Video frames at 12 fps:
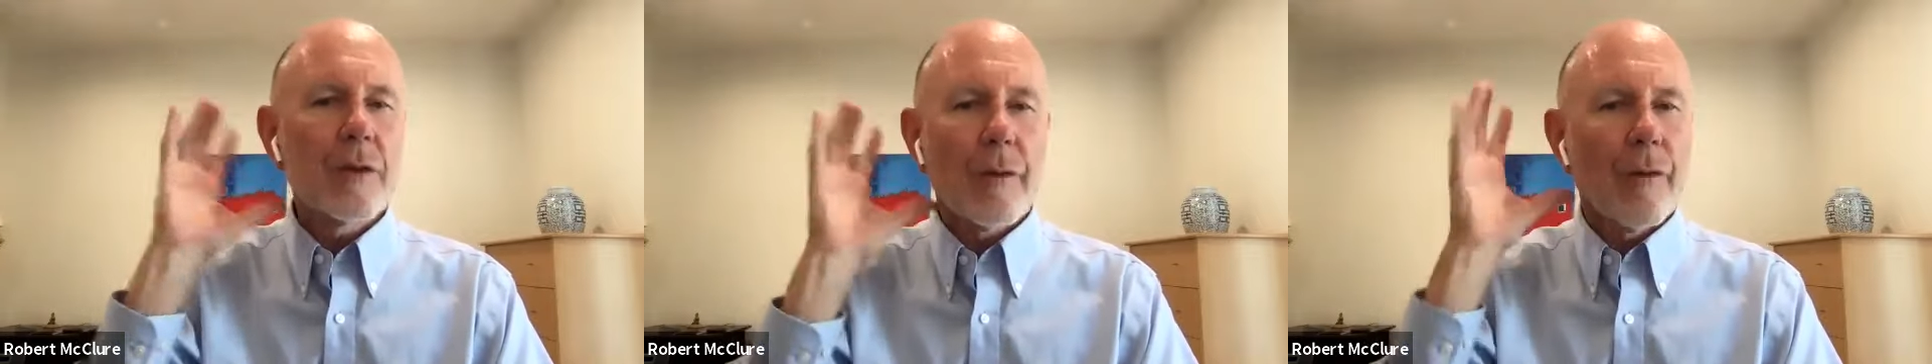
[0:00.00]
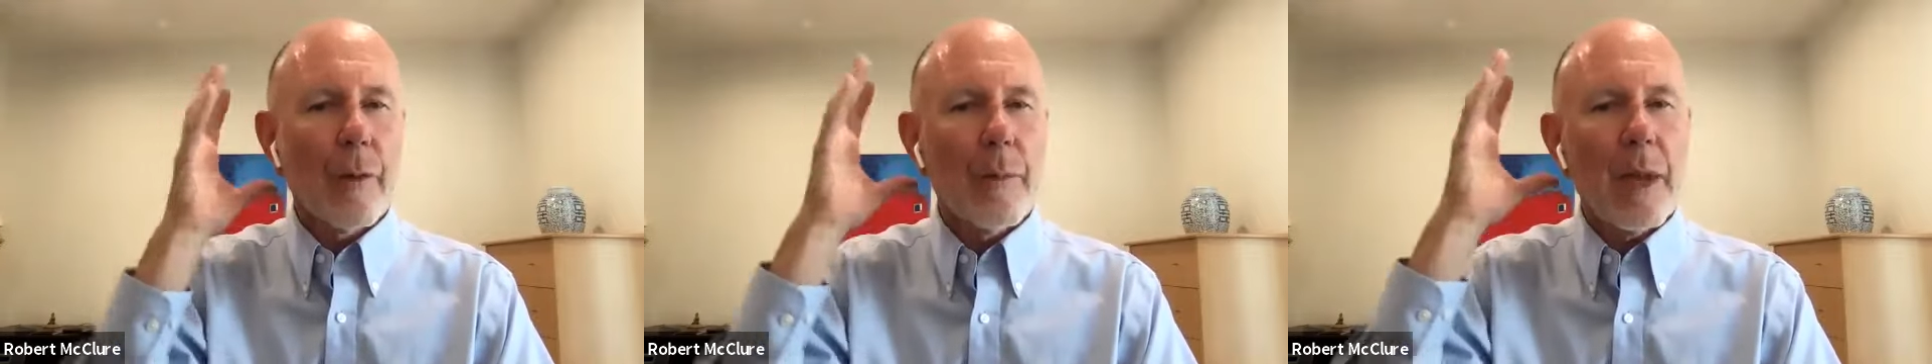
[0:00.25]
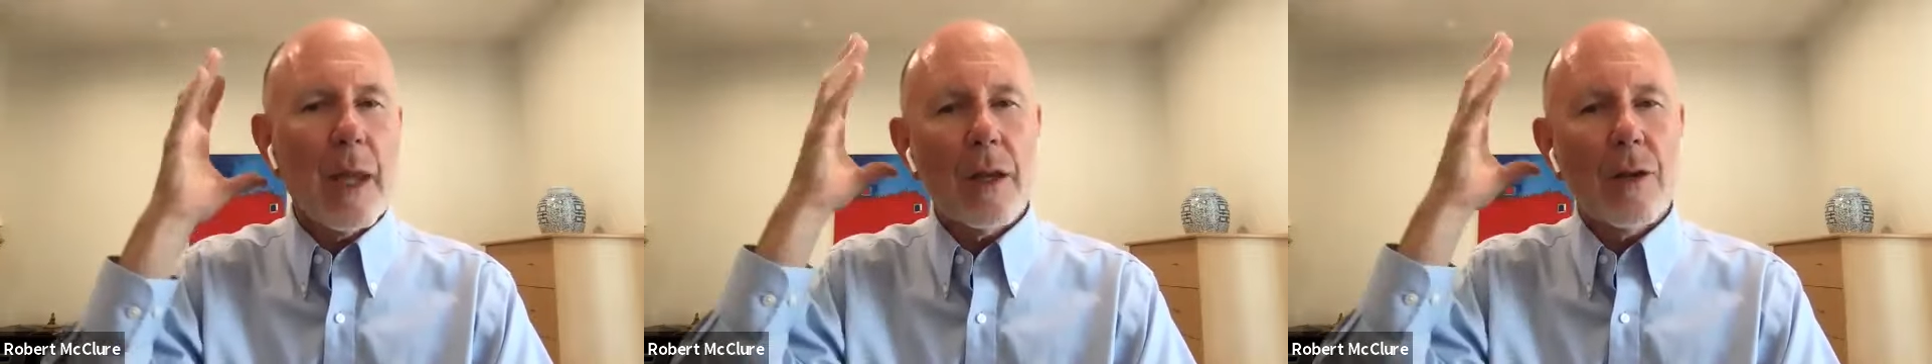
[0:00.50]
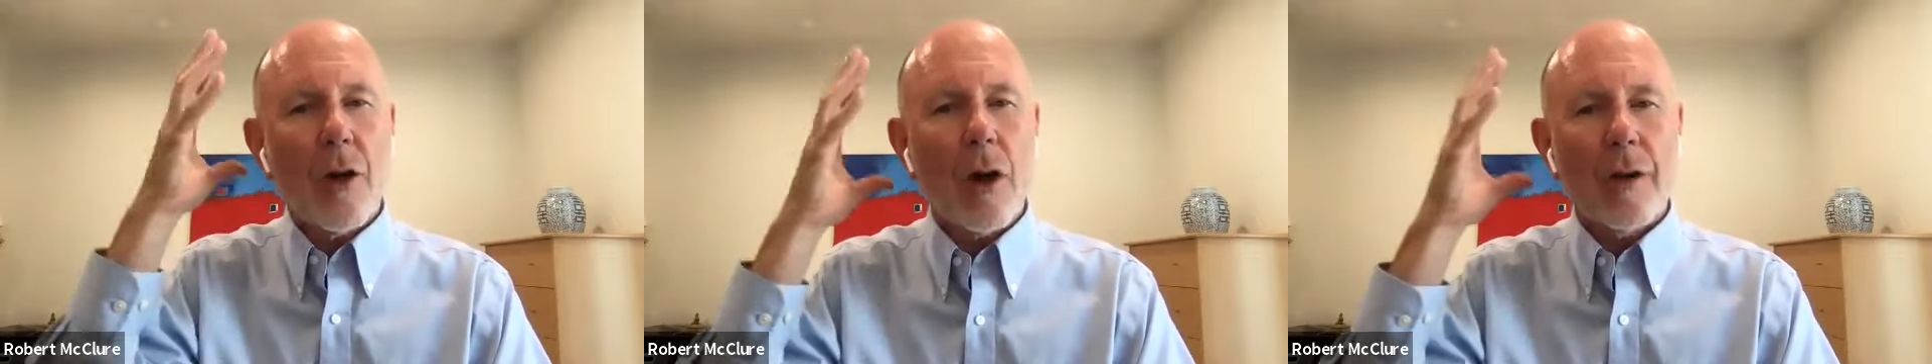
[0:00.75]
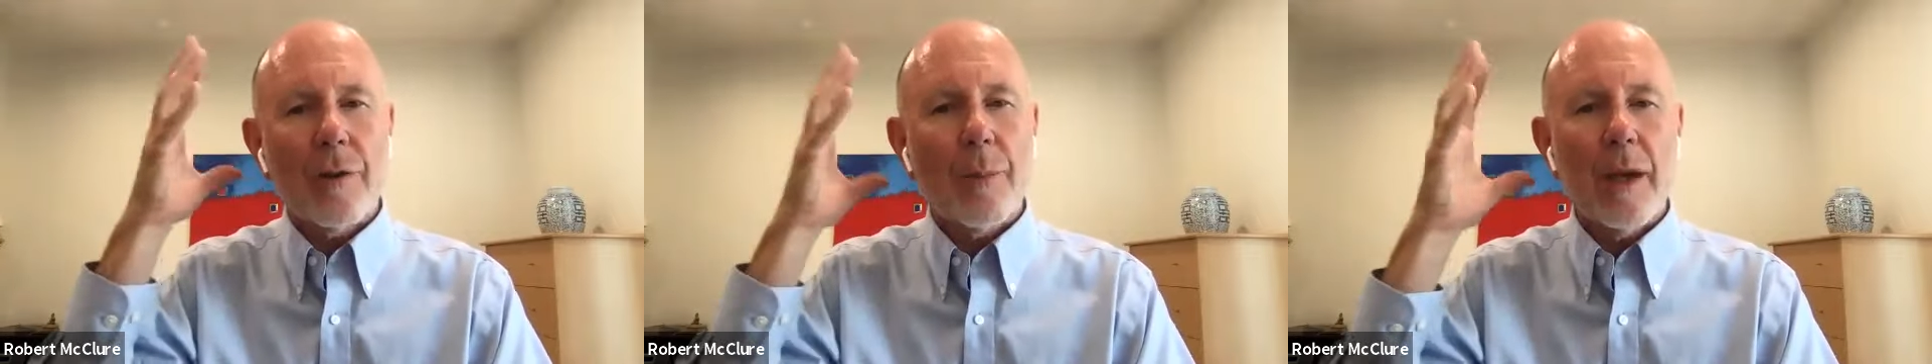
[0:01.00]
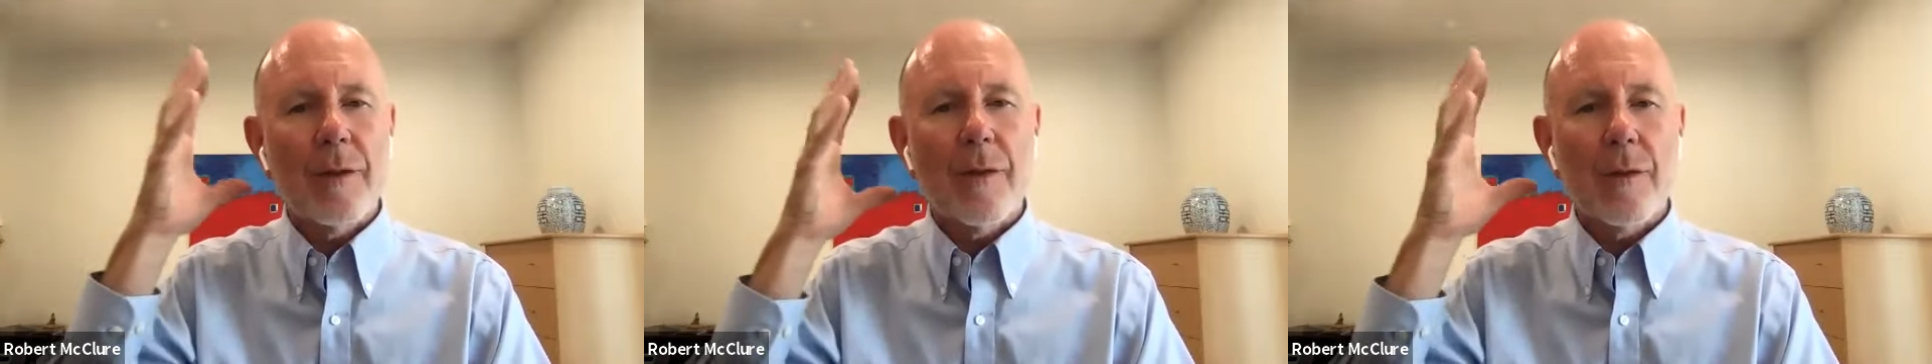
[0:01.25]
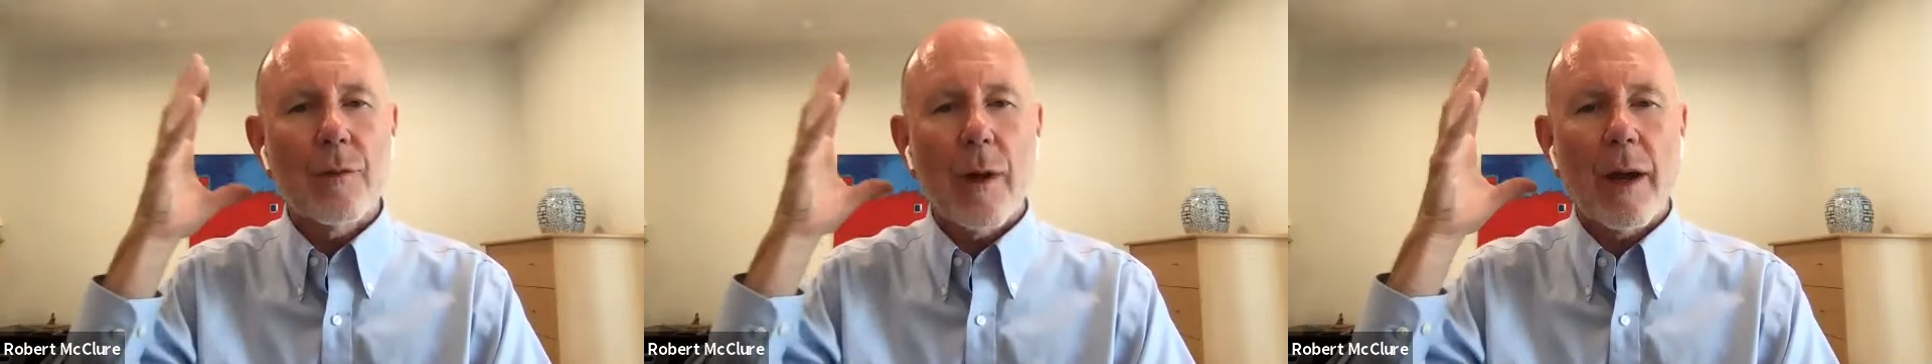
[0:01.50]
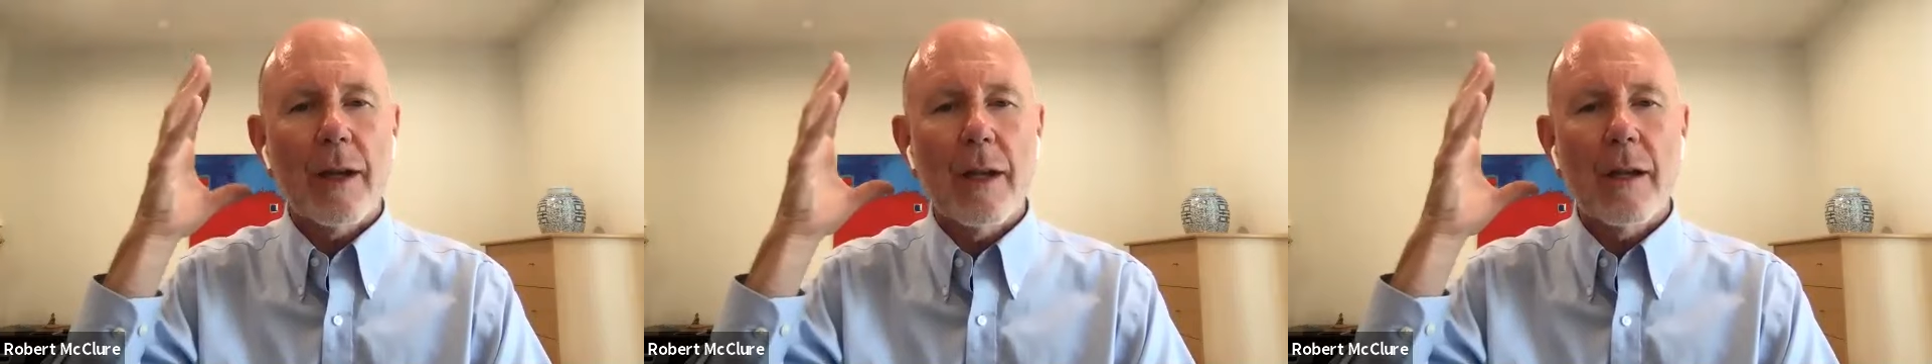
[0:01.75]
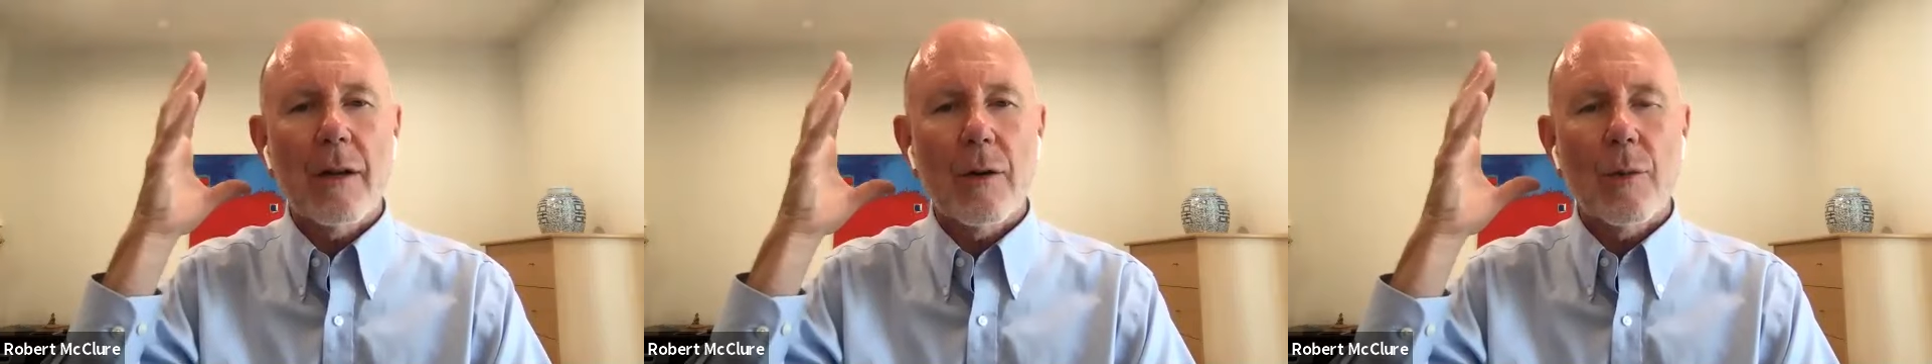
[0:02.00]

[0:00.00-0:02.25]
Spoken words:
So for me, talk space is right here.